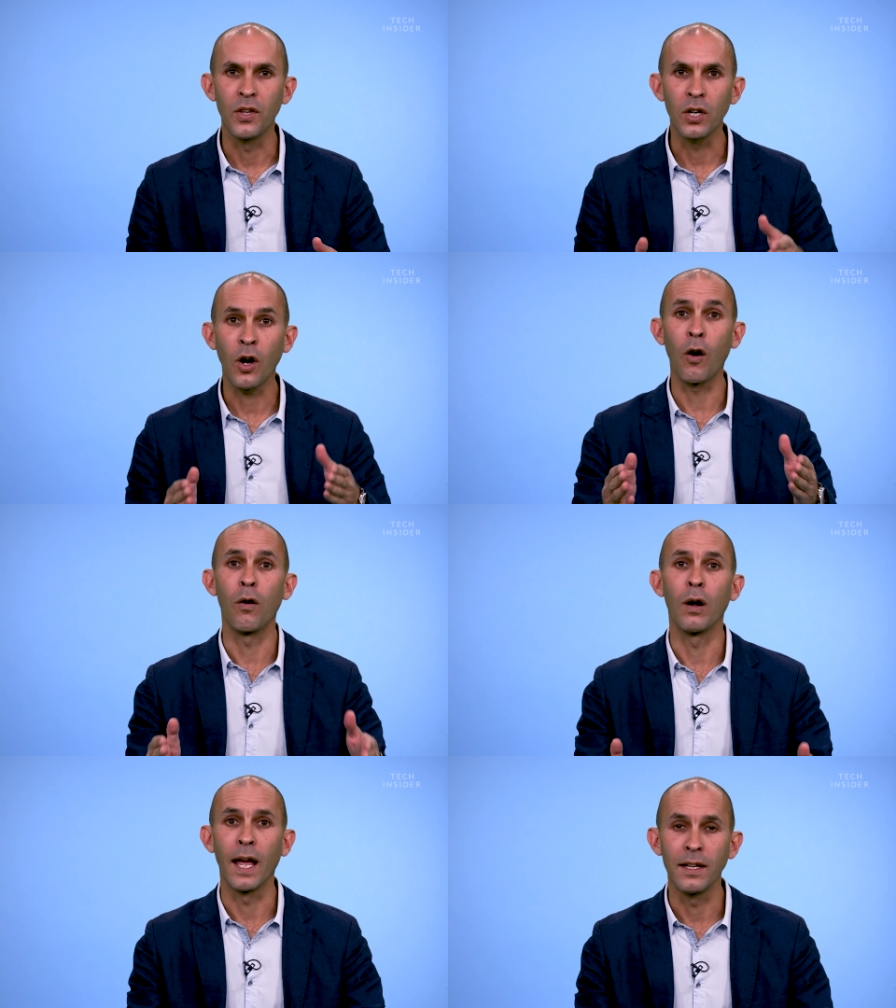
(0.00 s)
that
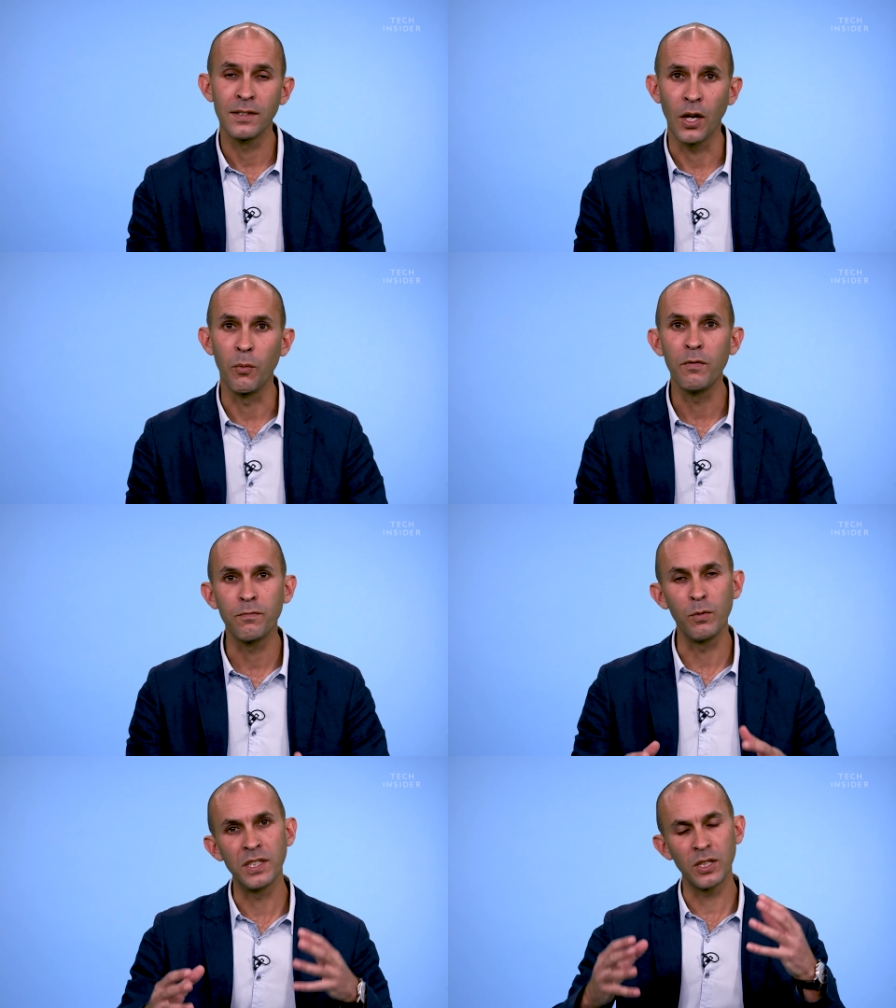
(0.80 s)
correlates. So we,
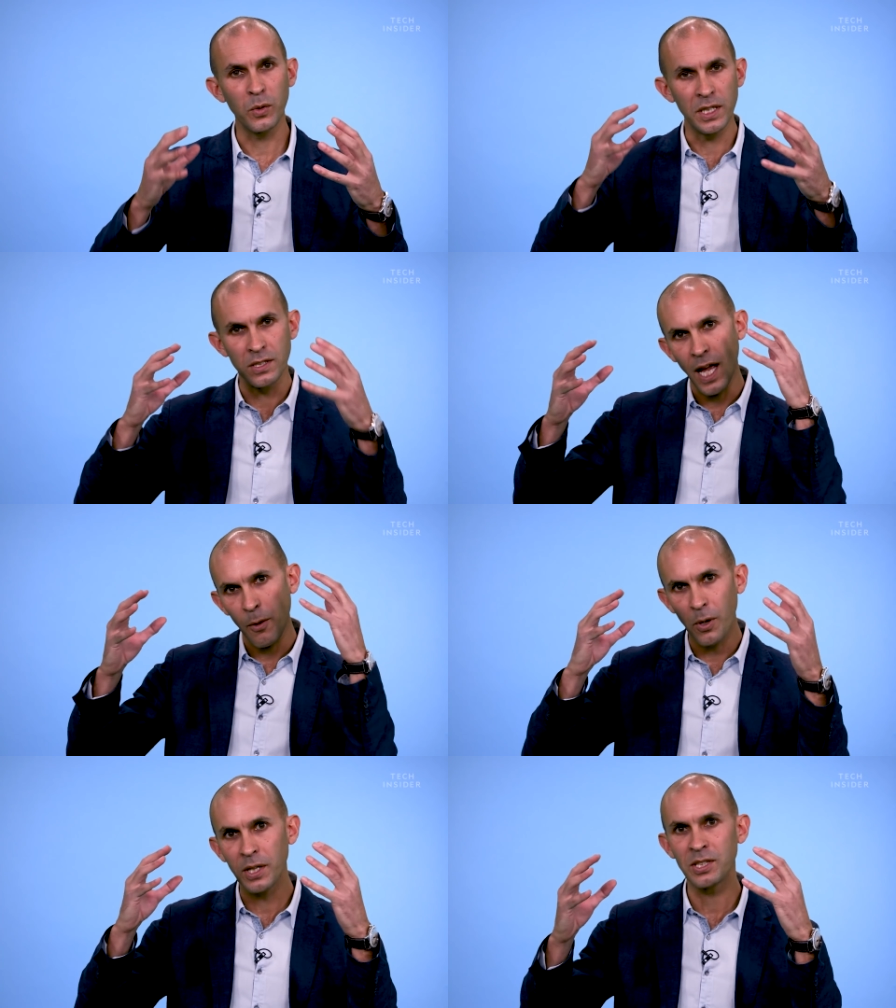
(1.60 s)
we see all these
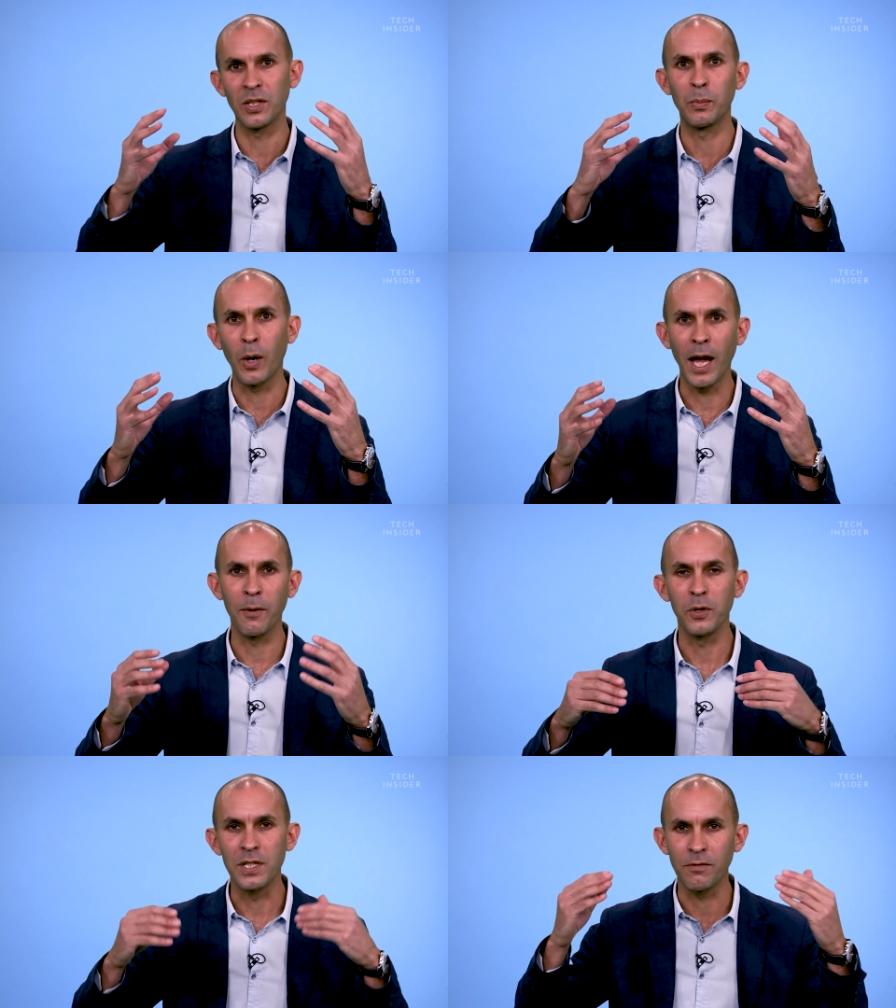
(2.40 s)
networks in the
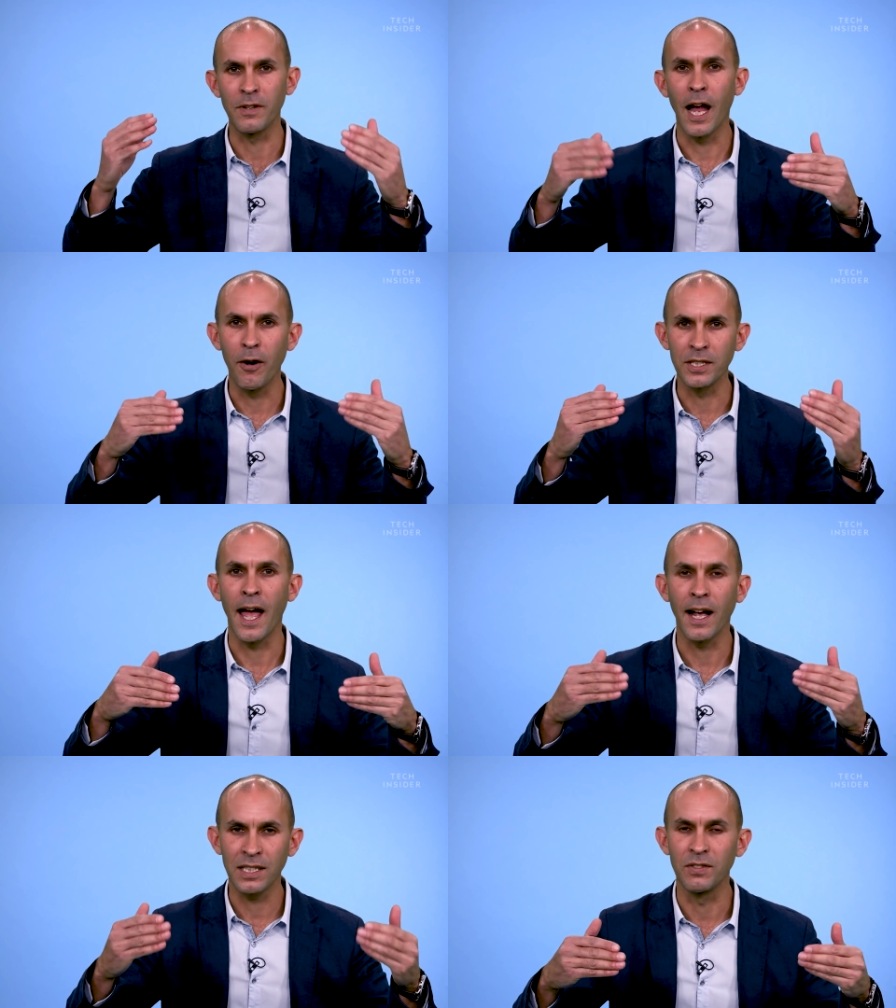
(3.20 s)
brain where different areas are
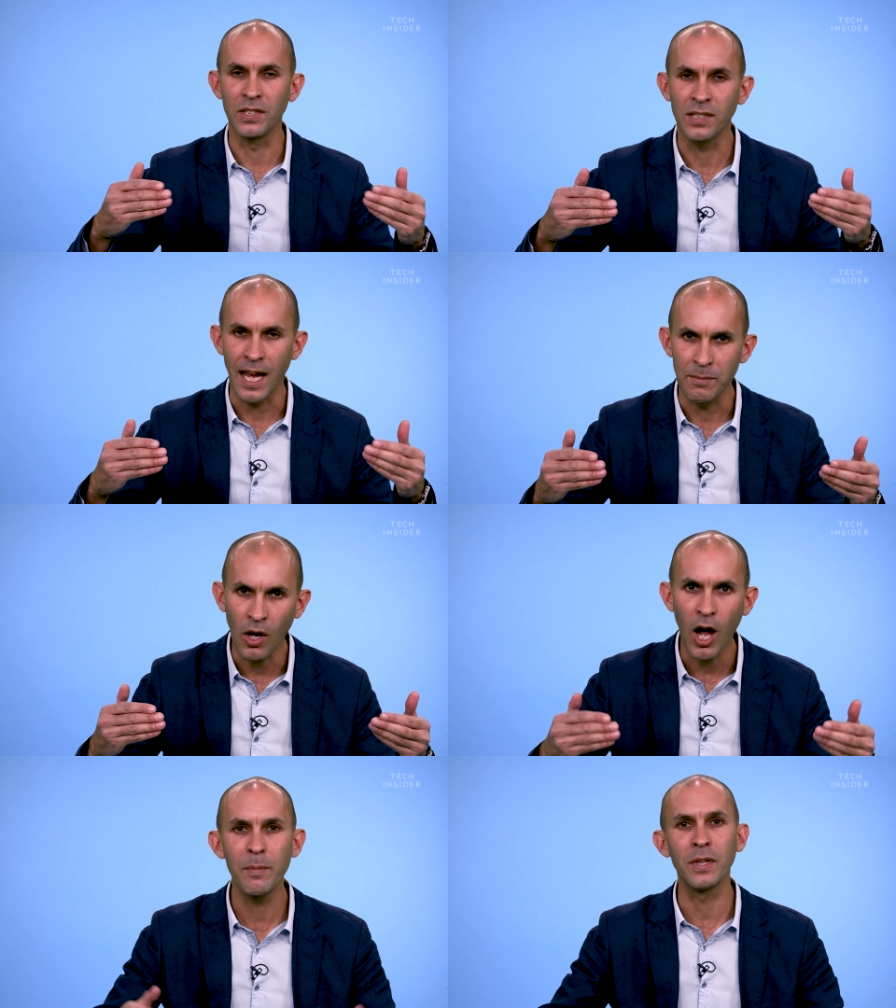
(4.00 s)
active at the same
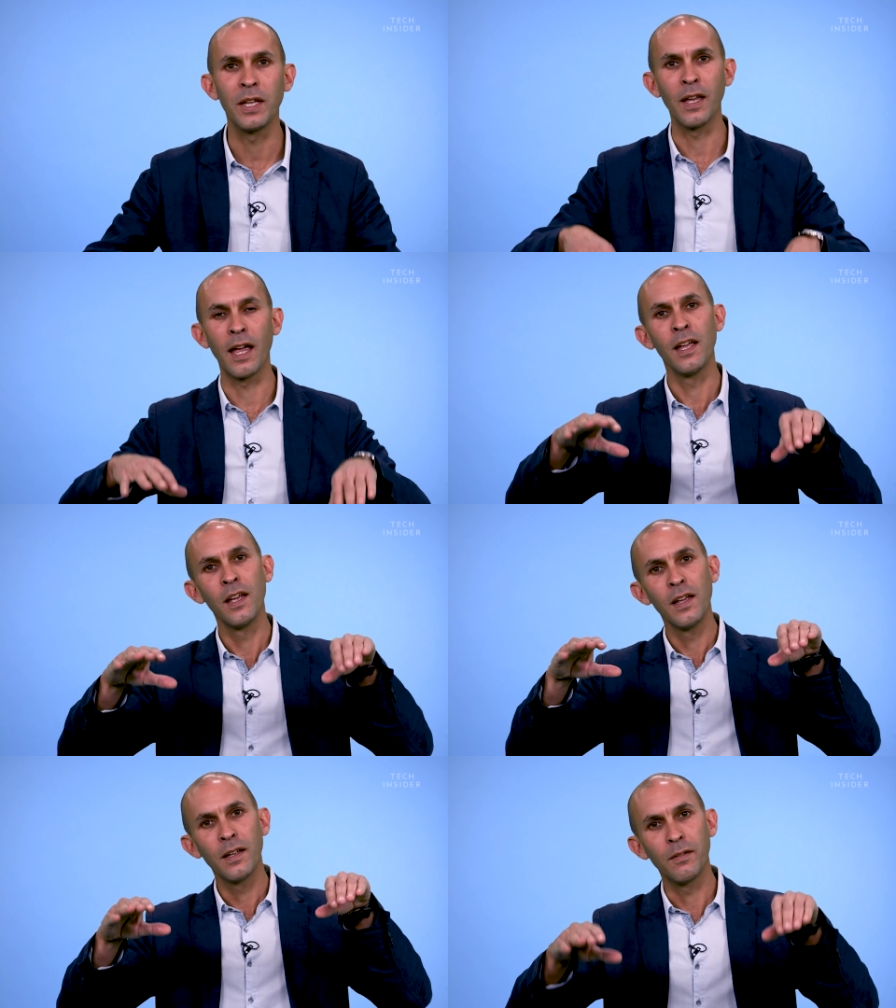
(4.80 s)
time, and then they
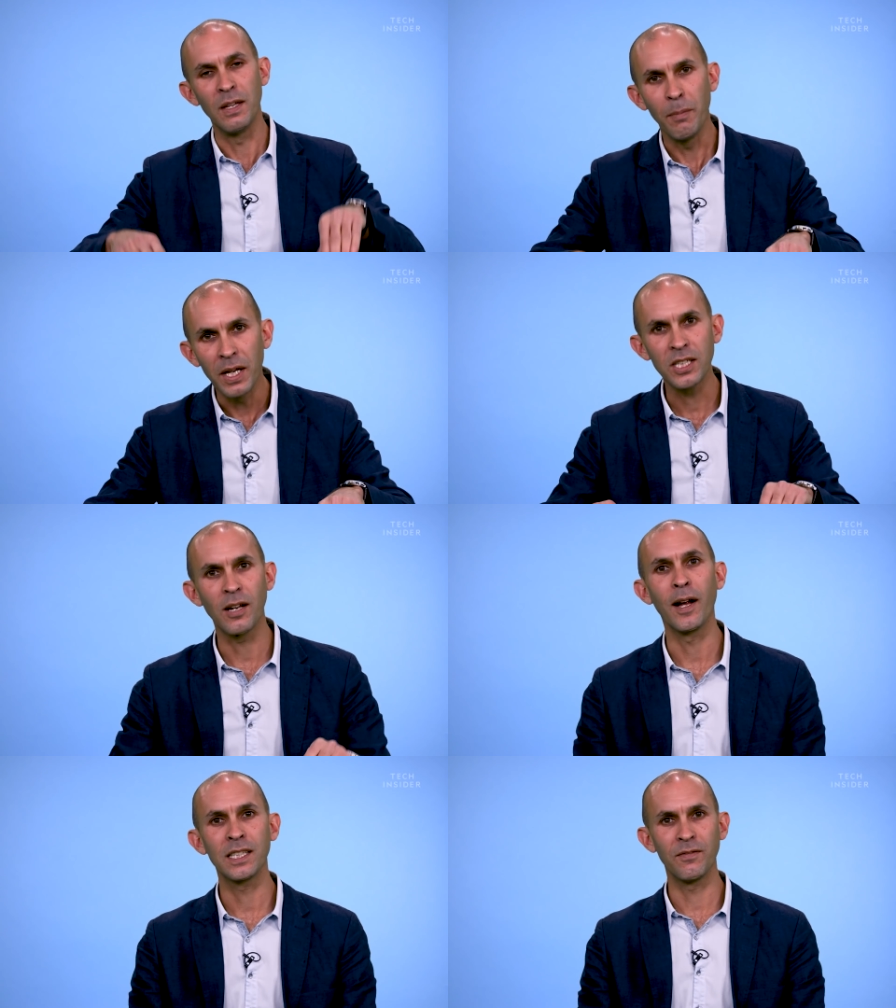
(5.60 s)
diminish
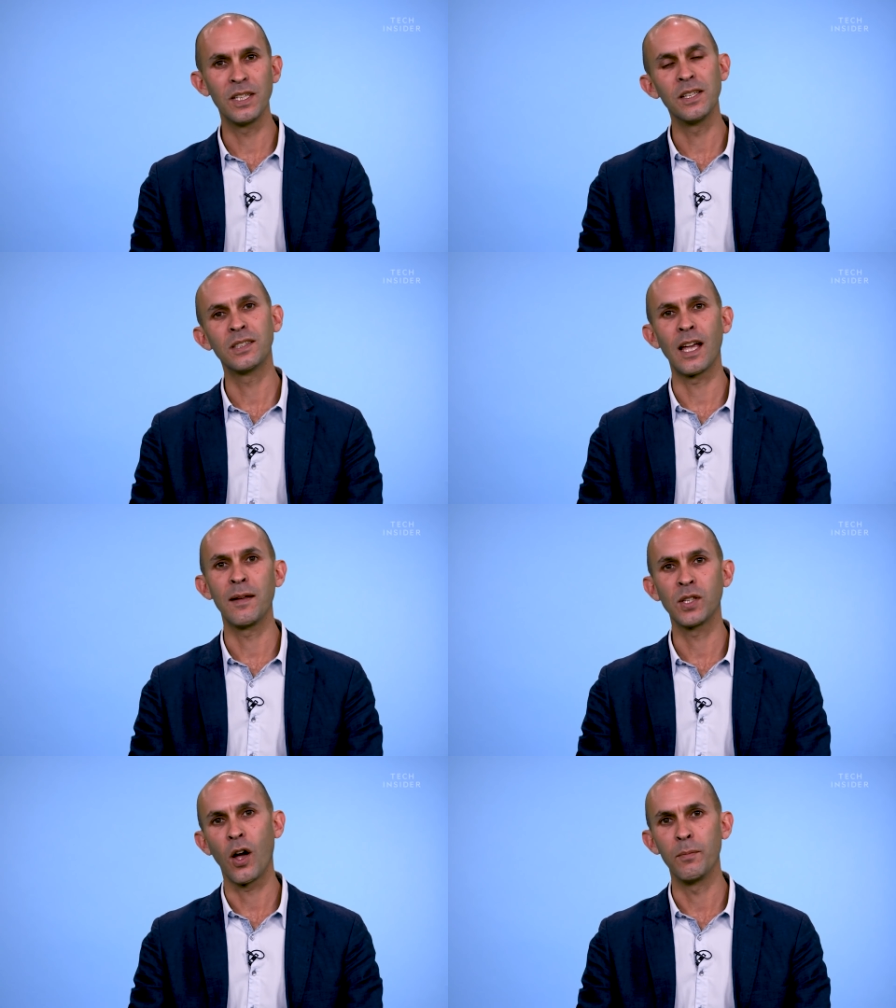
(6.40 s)
their activity at the
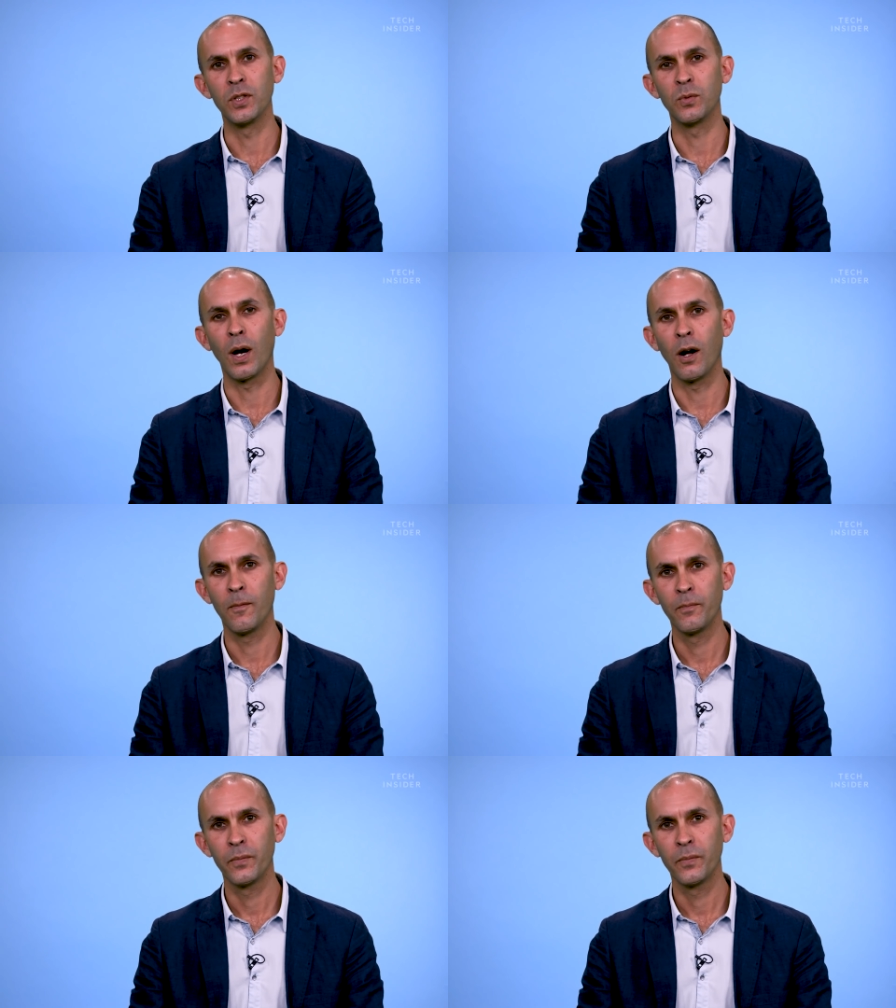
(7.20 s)
same time as well.